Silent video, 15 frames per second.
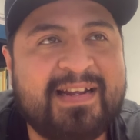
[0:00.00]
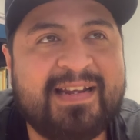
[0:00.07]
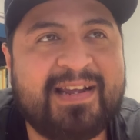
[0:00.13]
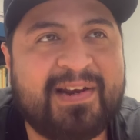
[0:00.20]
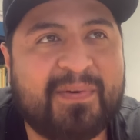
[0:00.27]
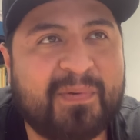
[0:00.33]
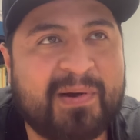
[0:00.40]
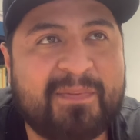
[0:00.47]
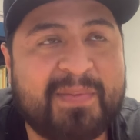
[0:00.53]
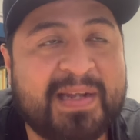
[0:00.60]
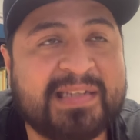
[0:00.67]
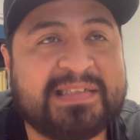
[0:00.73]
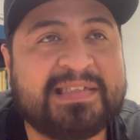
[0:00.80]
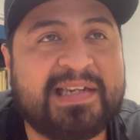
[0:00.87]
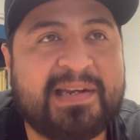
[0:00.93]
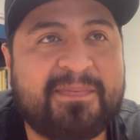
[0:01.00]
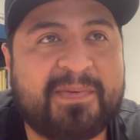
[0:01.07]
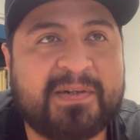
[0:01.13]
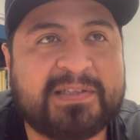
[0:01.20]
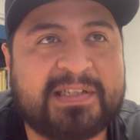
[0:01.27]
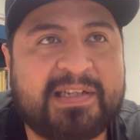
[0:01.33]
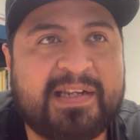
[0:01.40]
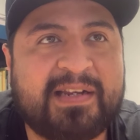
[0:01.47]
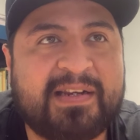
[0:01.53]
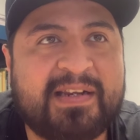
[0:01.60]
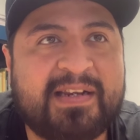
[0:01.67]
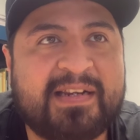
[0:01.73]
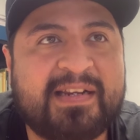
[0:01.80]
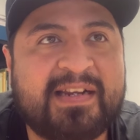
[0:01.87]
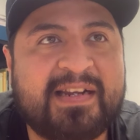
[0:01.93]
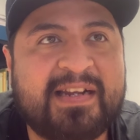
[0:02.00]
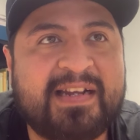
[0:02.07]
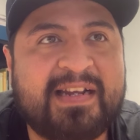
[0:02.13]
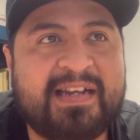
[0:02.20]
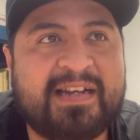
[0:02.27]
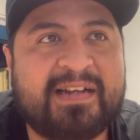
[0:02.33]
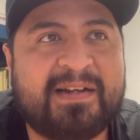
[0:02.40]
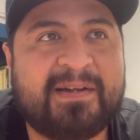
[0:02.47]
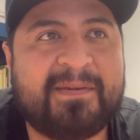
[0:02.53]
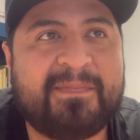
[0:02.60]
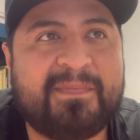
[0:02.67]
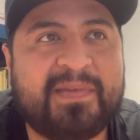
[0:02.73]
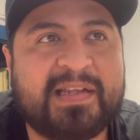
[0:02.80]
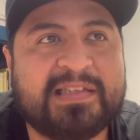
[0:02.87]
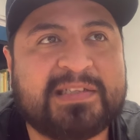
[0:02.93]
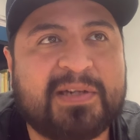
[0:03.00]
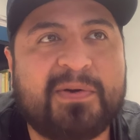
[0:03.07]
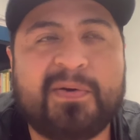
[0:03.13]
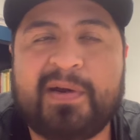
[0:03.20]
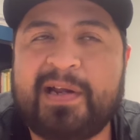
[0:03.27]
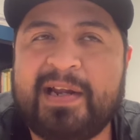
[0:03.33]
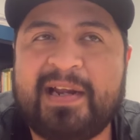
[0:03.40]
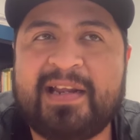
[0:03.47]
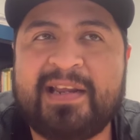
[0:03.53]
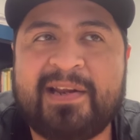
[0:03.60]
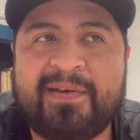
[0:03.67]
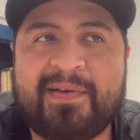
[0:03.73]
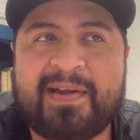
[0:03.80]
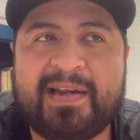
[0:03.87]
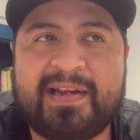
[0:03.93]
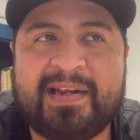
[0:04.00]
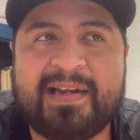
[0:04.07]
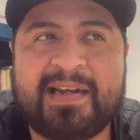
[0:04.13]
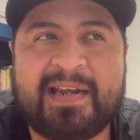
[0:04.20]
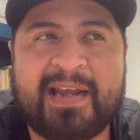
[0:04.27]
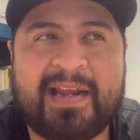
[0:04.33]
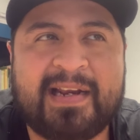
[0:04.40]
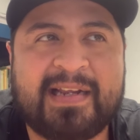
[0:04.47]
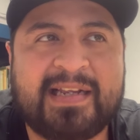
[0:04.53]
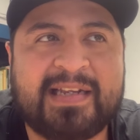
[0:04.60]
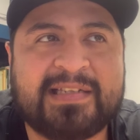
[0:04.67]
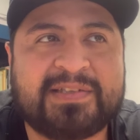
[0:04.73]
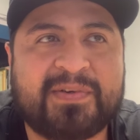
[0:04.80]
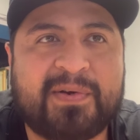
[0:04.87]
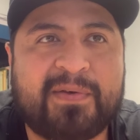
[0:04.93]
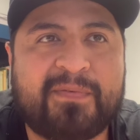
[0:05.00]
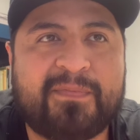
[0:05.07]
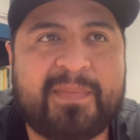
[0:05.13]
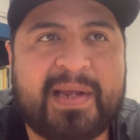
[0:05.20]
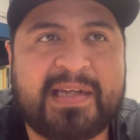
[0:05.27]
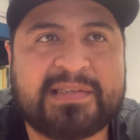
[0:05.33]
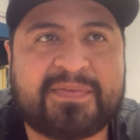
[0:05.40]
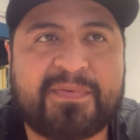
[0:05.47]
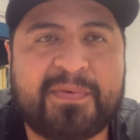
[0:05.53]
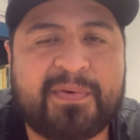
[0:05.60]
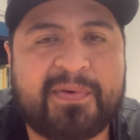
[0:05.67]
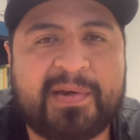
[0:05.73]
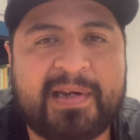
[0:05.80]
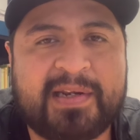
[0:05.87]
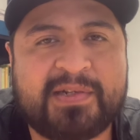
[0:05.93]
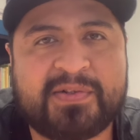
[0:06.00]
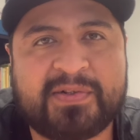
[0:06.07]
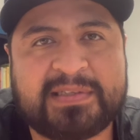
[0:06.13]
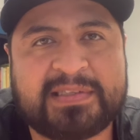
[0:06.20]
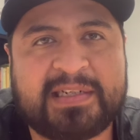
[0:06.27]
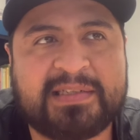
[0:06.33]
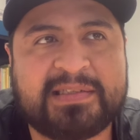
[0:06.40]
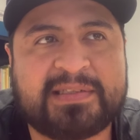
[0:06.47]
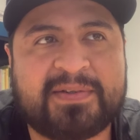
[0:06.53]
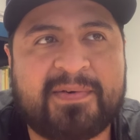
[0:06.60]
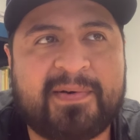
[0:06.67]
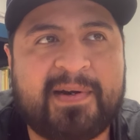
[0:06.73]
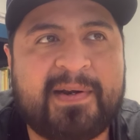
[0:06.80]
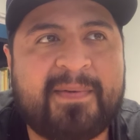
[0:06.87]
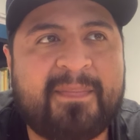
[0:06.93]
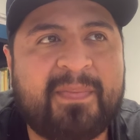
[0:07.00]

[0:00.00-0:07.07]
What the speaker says: wouldn't be a city person so again, it sort of makes for an interesting story.